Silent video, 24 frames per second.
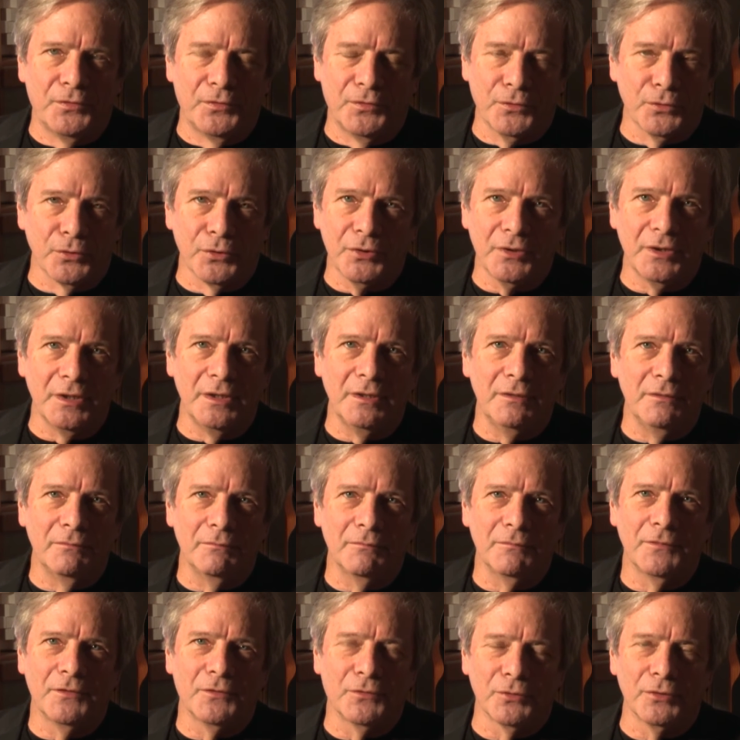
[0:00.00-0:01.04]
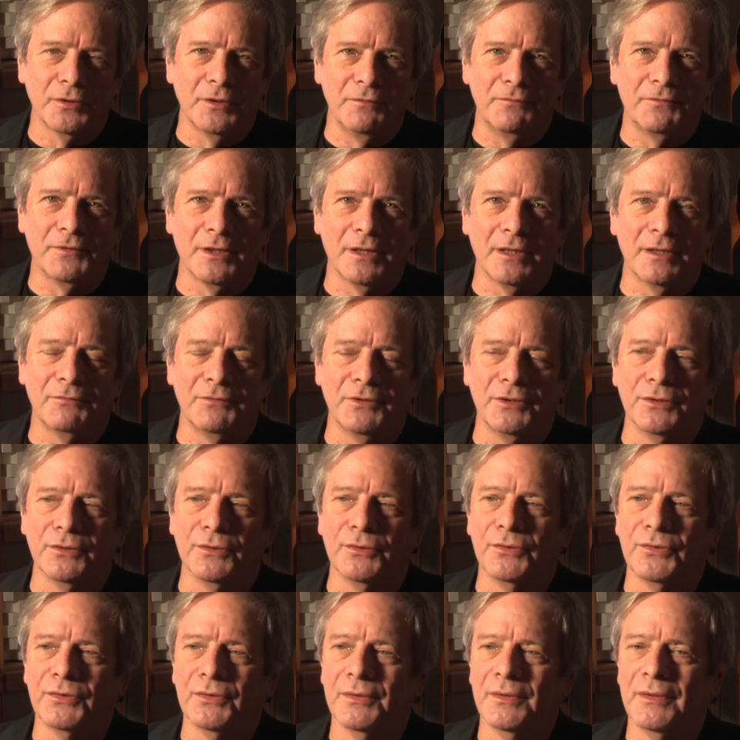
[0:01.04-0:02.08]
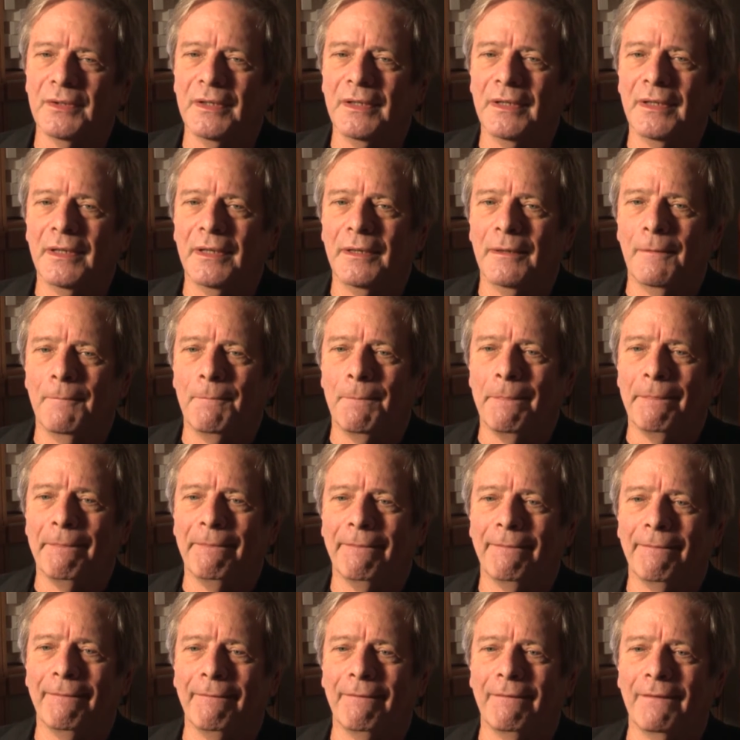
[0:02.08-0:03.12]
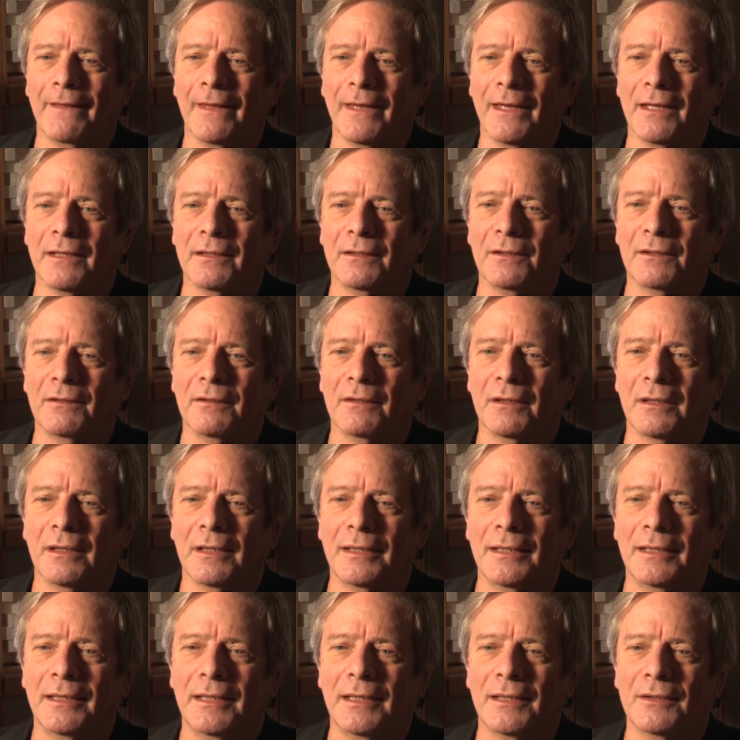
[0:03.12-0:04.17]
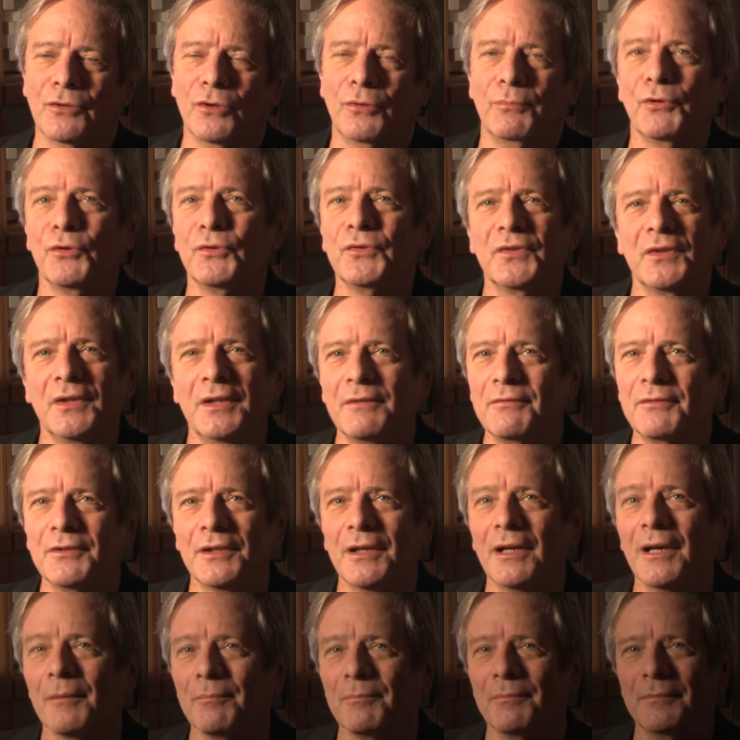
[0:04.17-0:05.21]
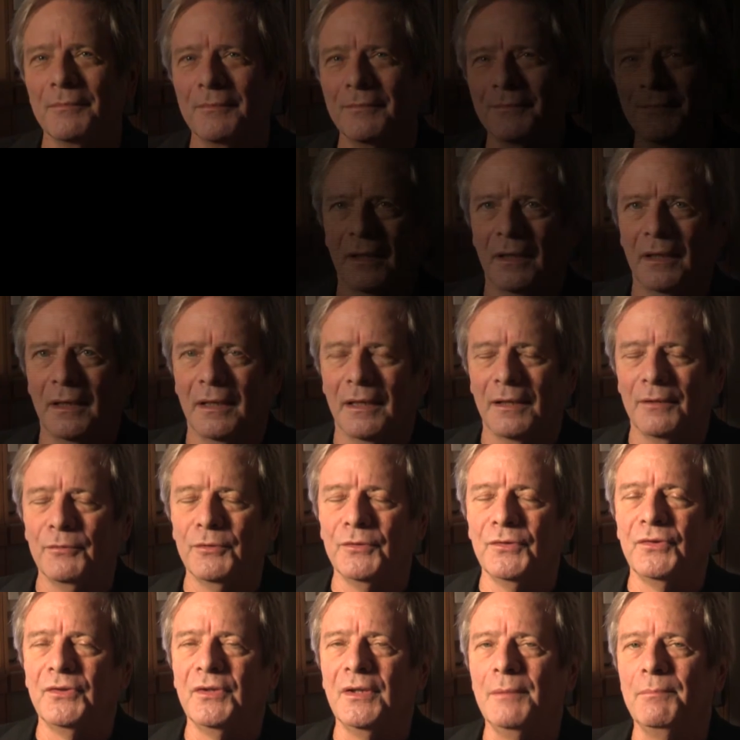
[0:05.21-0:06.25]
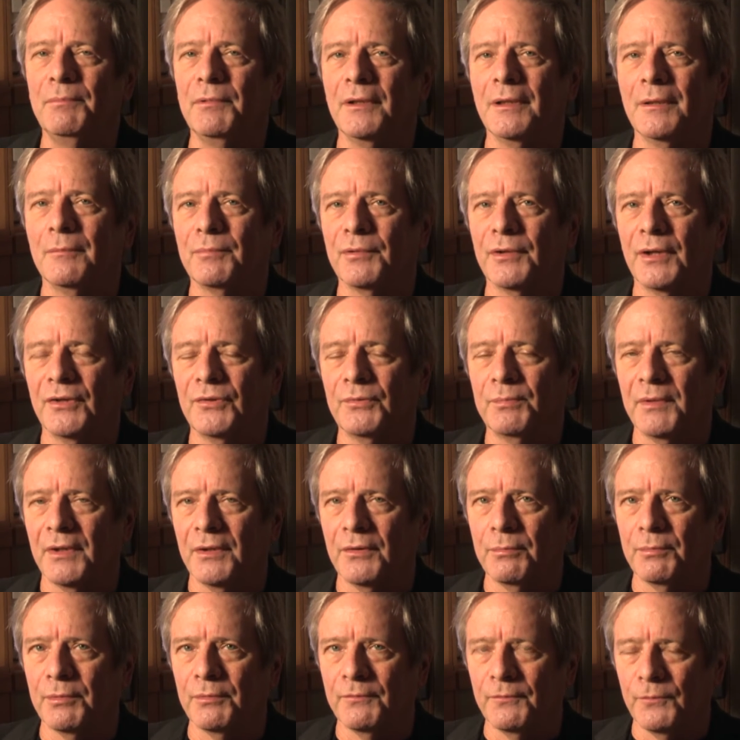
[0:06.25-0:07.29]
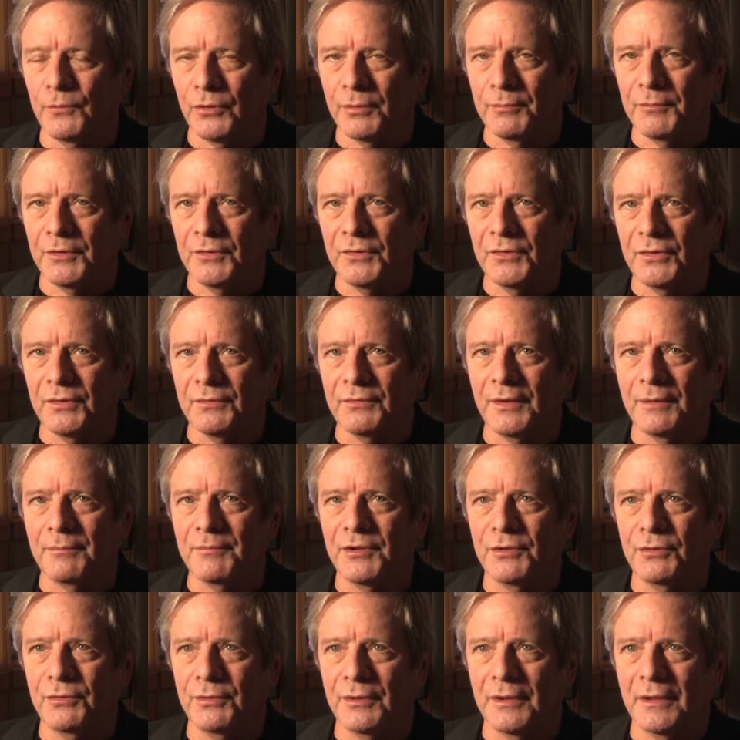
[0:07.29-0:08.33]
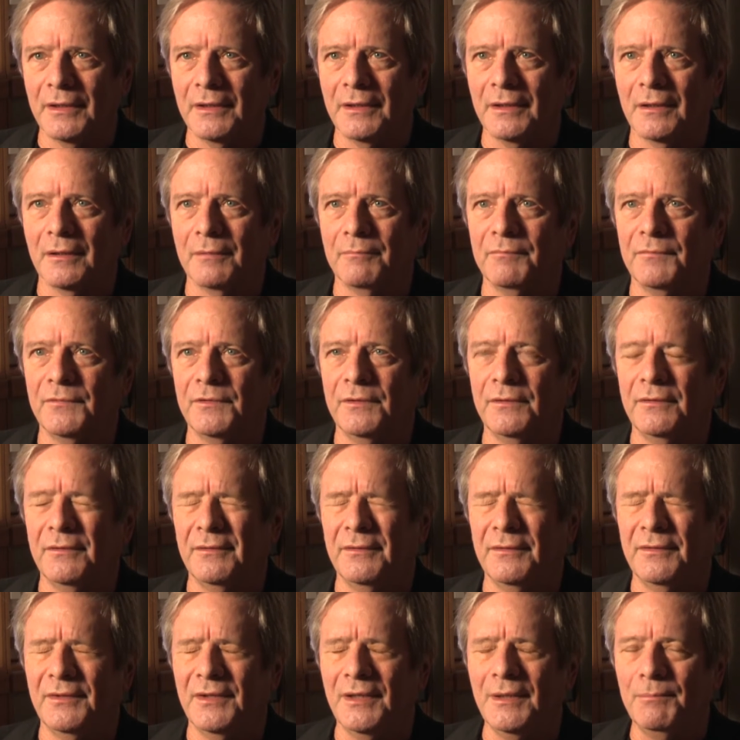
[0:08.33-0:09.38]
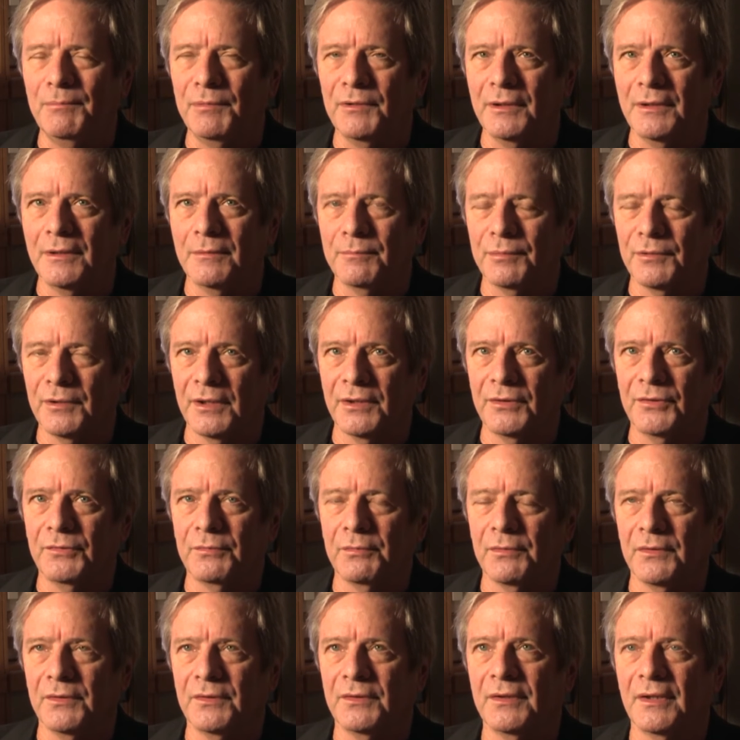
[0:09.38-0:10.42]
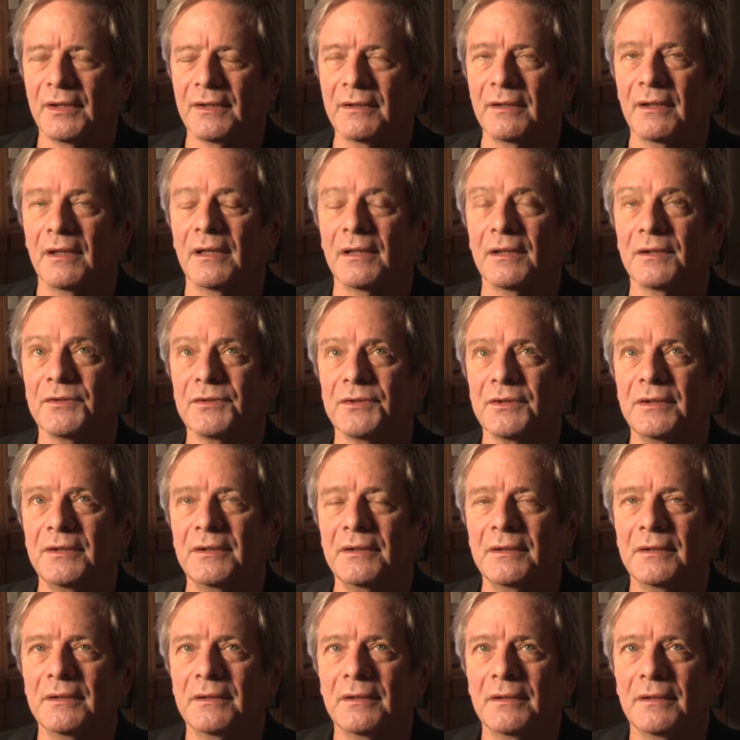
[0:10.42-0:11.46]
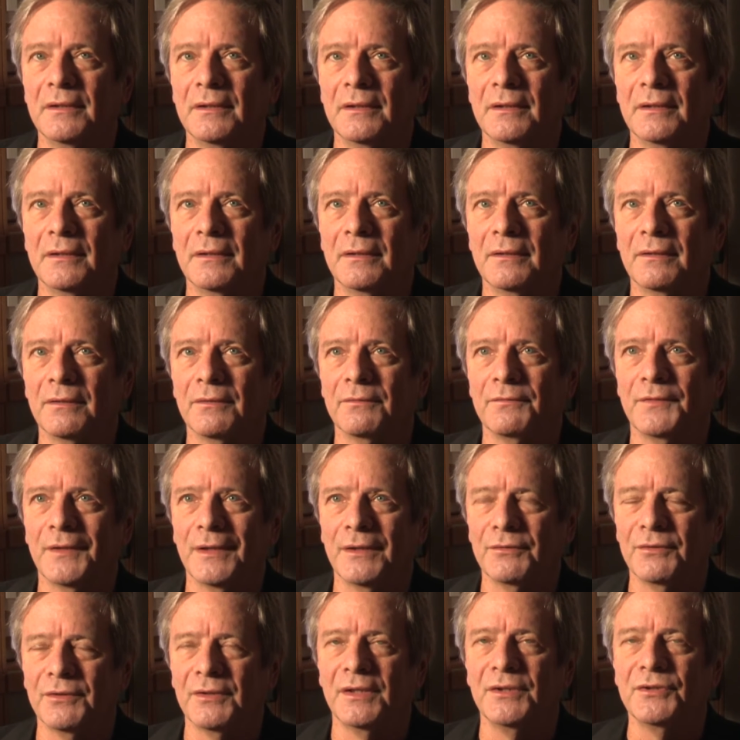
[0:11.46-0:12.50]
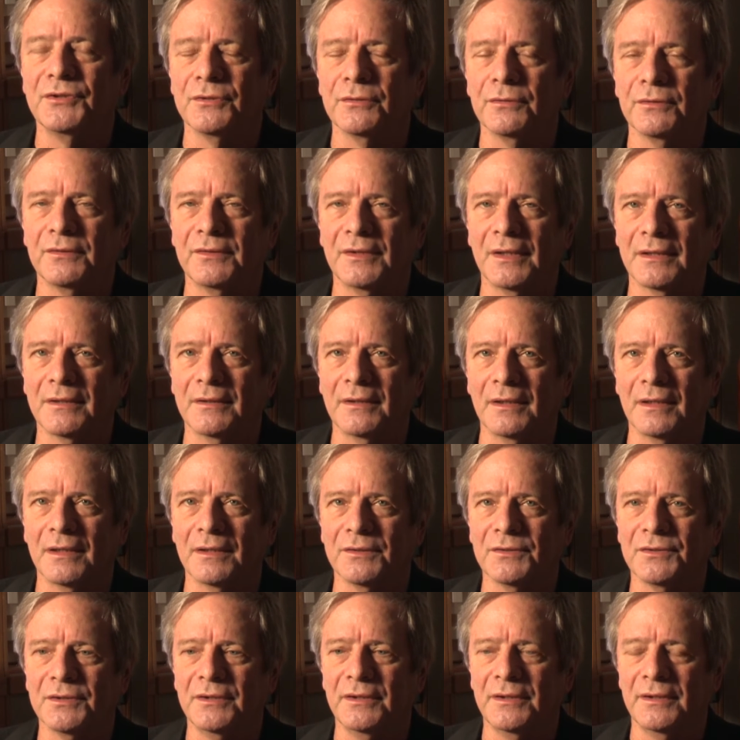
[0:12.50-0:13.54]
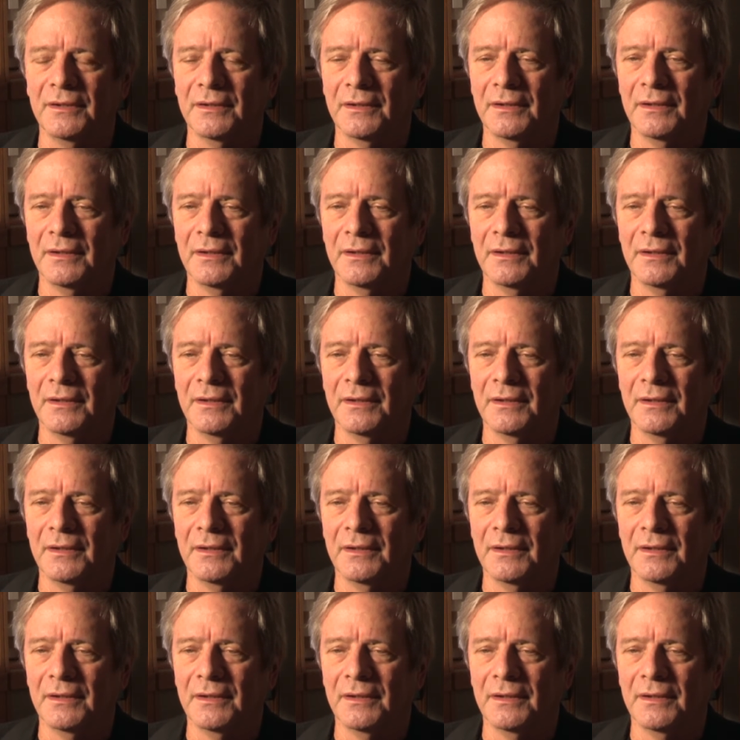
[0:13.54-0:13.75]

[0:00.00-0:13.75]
30, 35 years that I had almost given up. I was deeply impressed by the performance of MQA. I'm deeply impressed with the technology, the foundational technology.